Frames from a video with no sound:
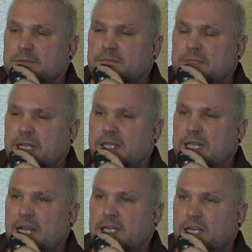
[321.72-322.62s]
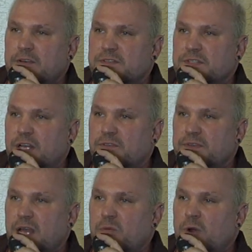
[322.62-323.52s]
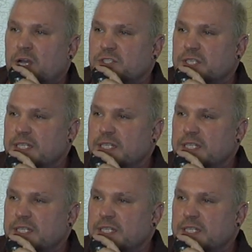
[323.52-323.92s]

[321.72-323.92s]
daily non-care of self, not washing,